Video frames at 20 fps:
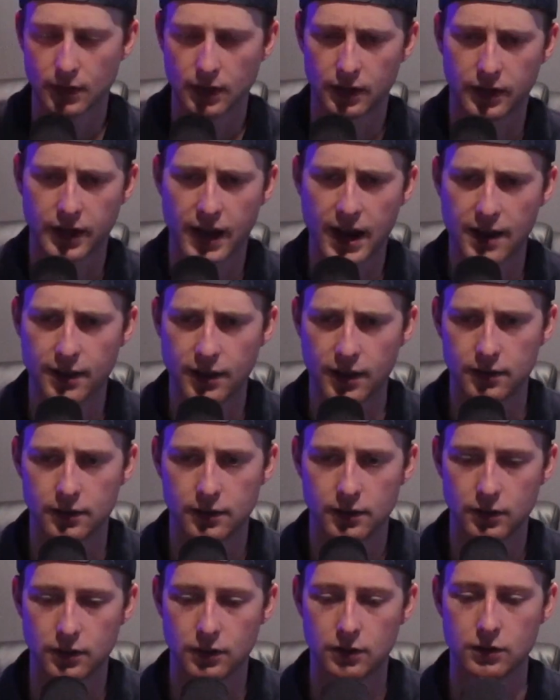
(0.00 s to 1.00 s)
guy that,
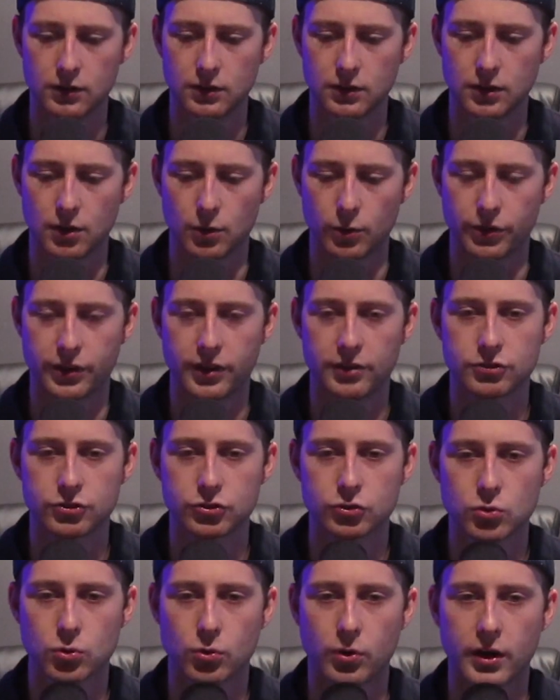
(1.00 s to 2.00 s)
you know, with his
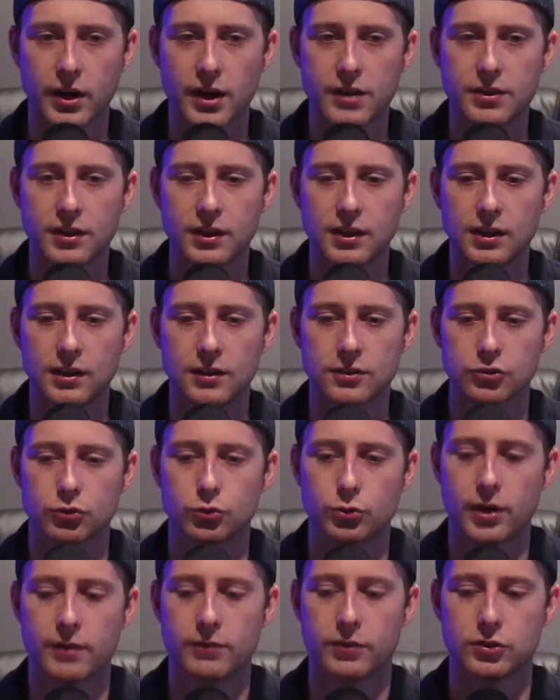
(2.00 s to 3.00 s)
story, I think he is
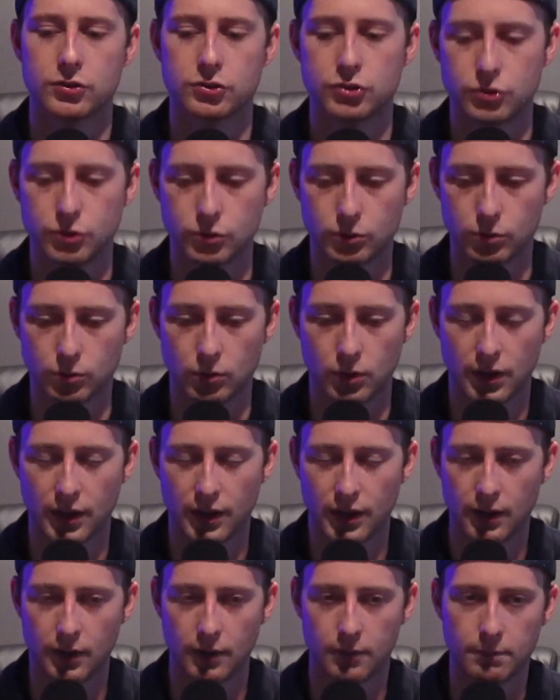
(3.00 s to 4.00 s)
driven to
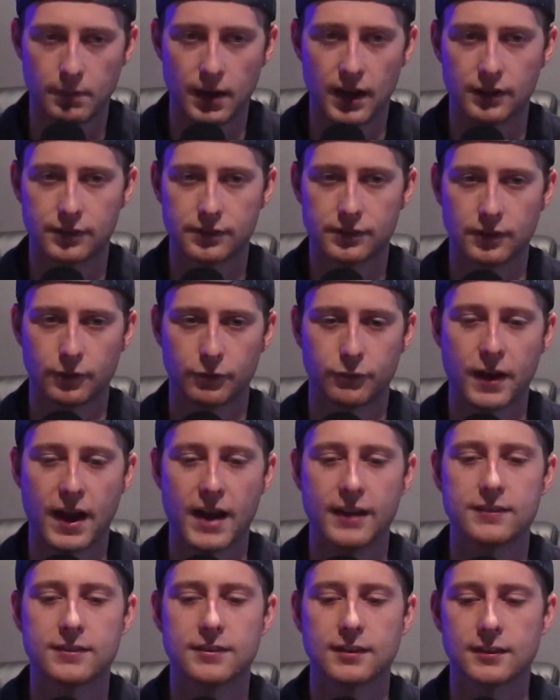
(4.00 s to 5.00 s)

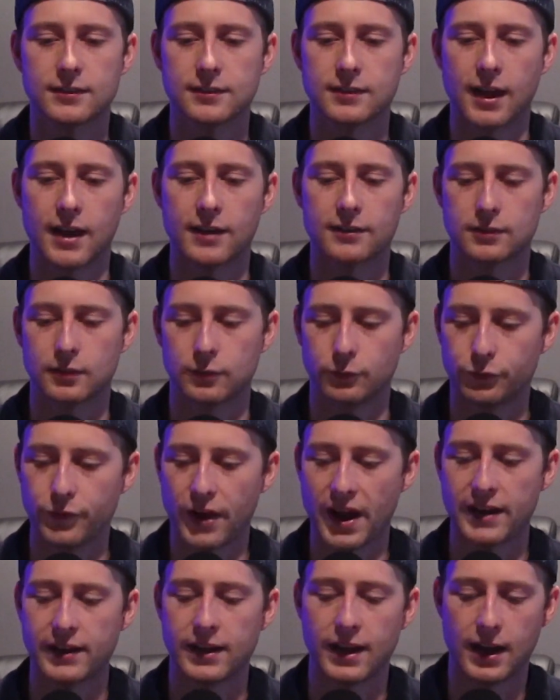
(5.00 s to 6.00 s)
find success and
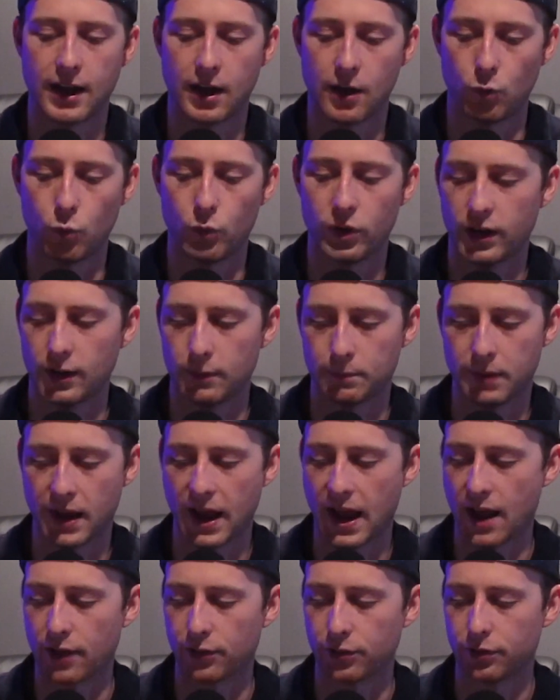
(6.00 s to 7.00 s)
find a winning
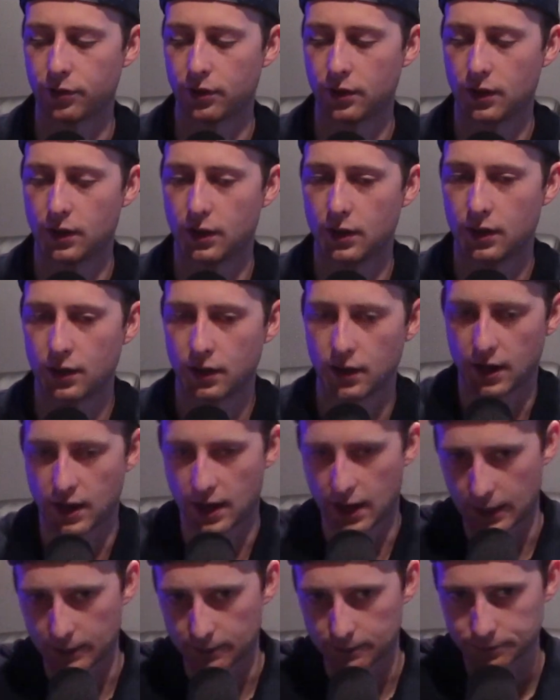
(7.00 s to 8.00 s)
path
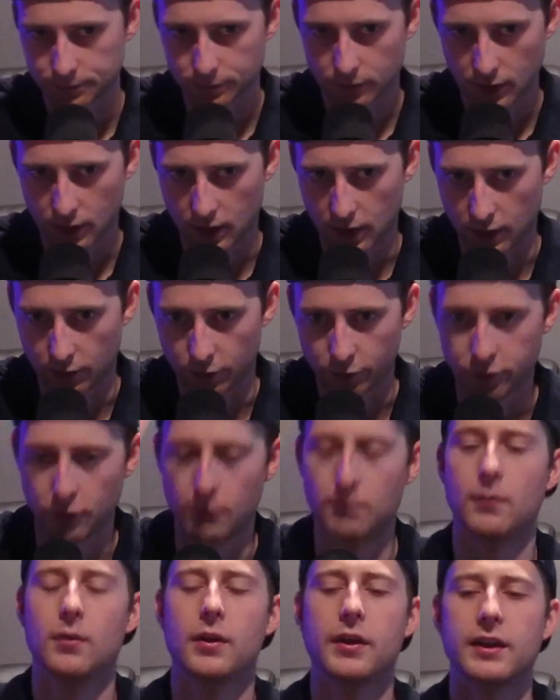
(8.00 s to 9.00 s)

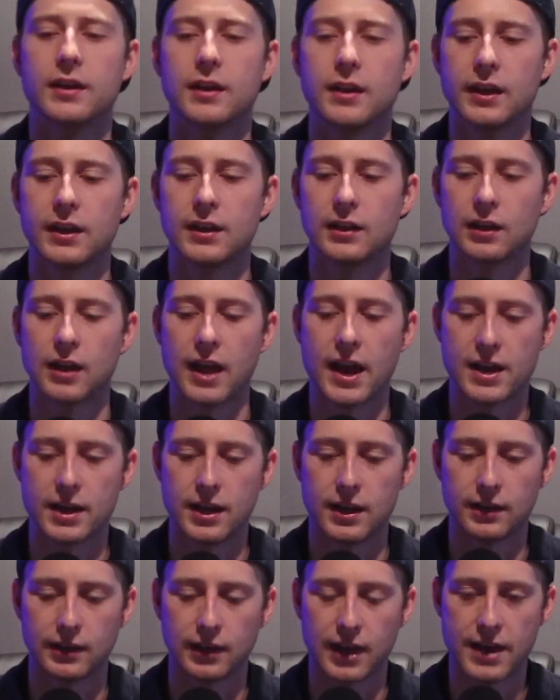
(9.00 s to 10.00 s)
in
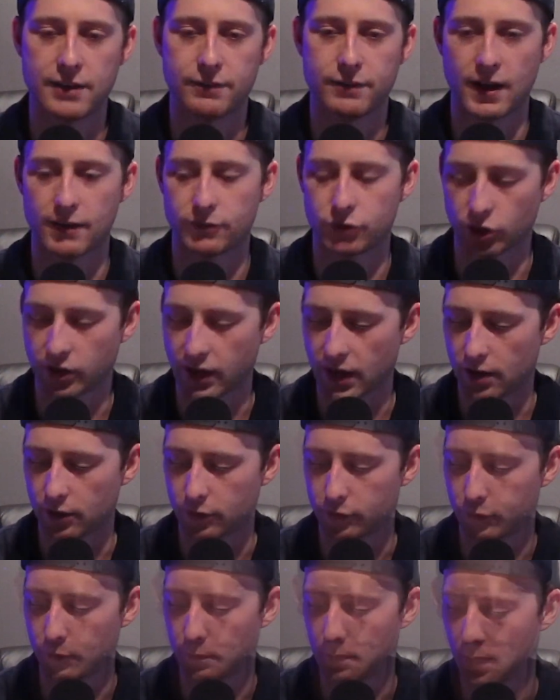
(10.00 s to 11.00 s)
life after
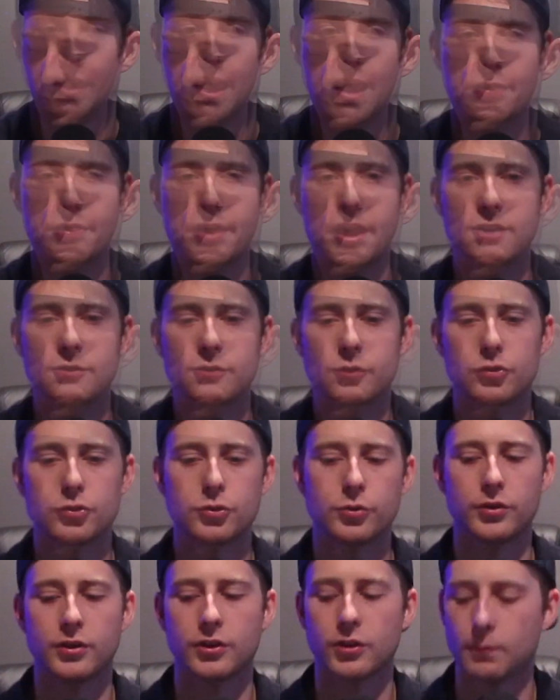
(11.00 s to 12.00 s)
college football. Thanks for
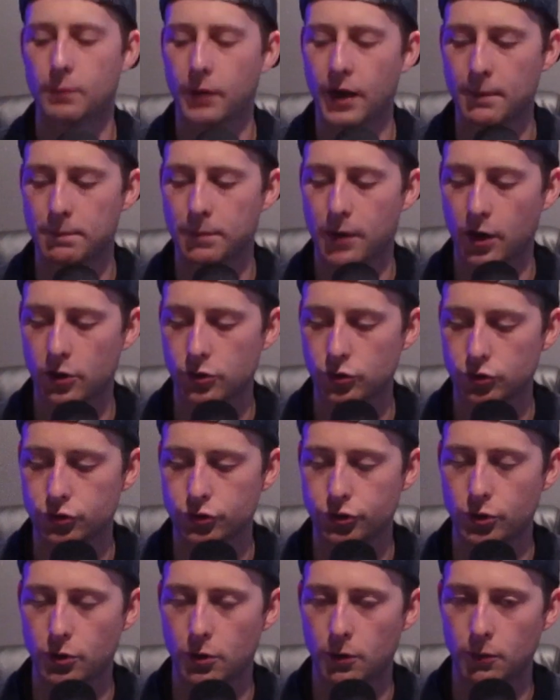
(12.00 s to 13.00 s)
tuning in to the Brant Partial
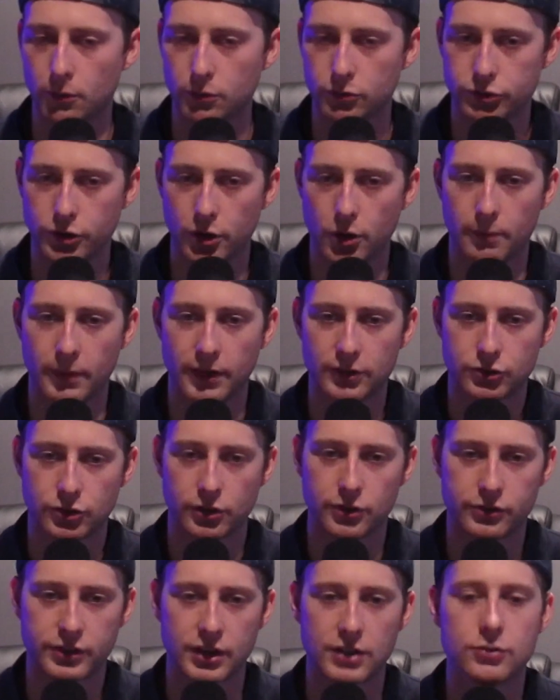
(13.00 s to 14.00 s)
Show. Make
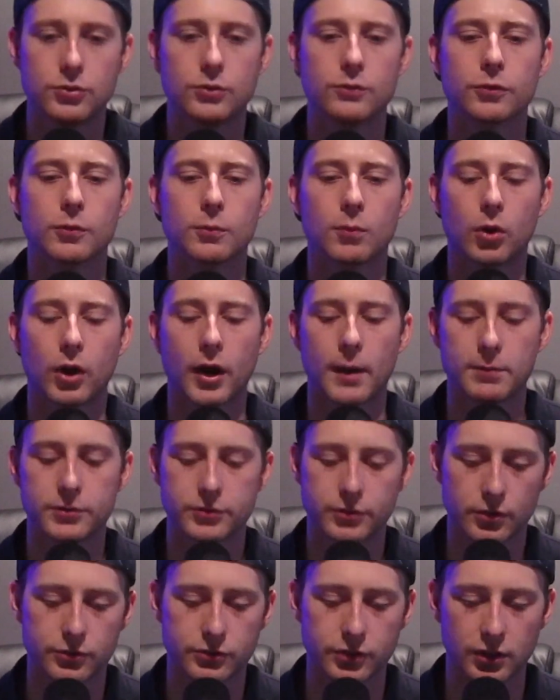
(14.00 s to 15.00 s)
sure to stay tuned for more
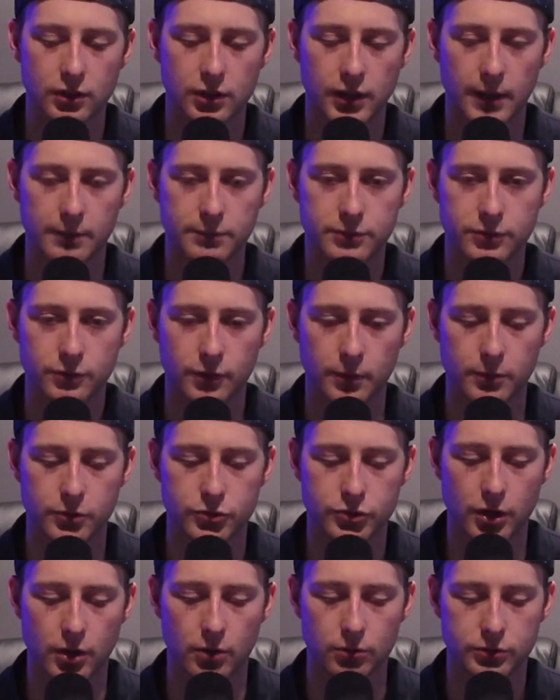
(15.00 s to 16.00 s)
episodes and clips from
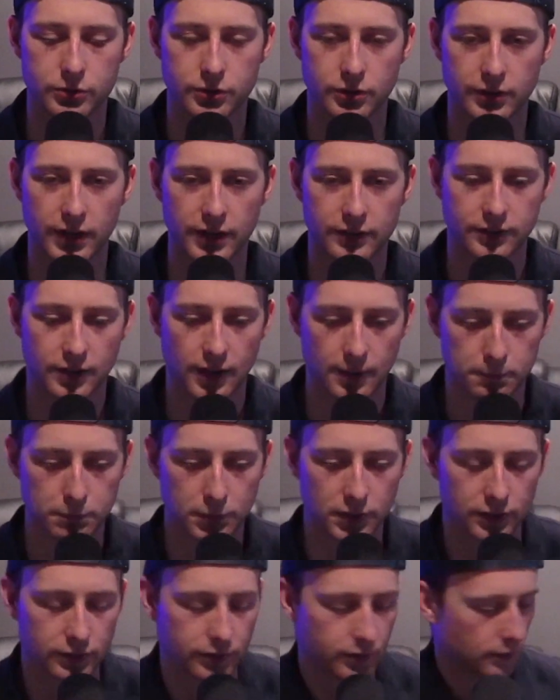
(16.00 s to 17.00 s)
the show. Till next time,
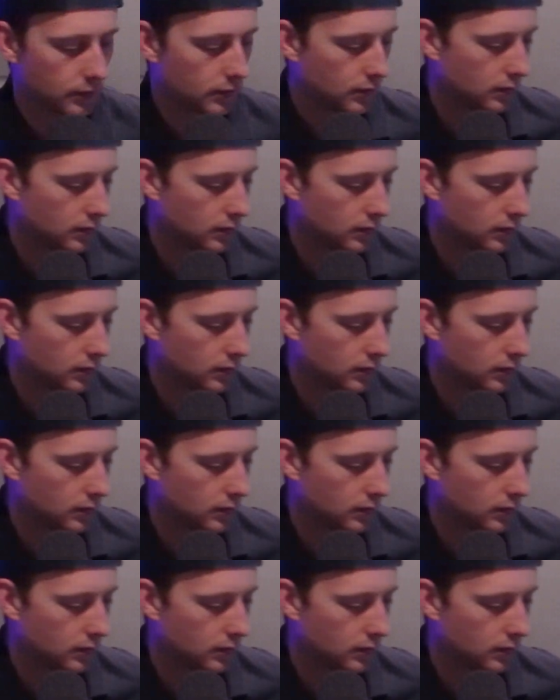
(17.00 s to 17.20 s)
peace.